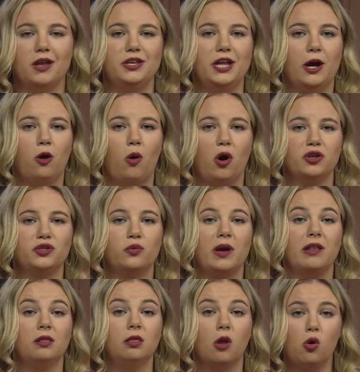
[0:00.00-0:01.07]
Now on to
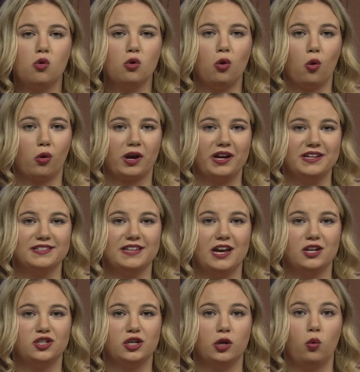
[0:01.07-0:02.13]
a local
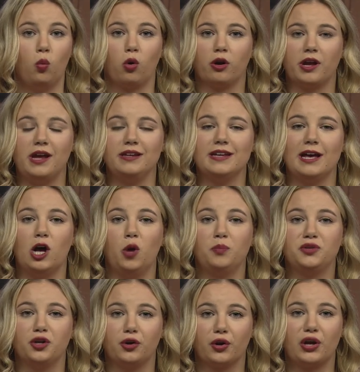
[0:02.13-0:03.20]
organization working to
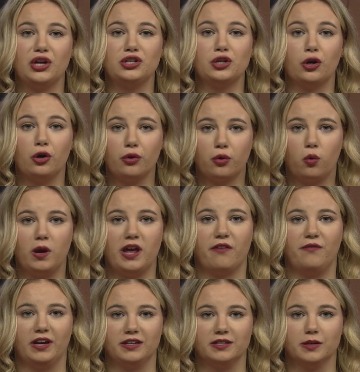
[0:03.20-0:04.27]
help Turkish
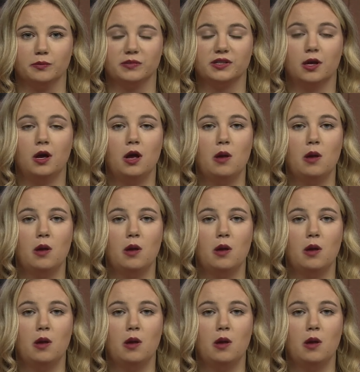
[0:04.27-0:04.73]
earthquake victims.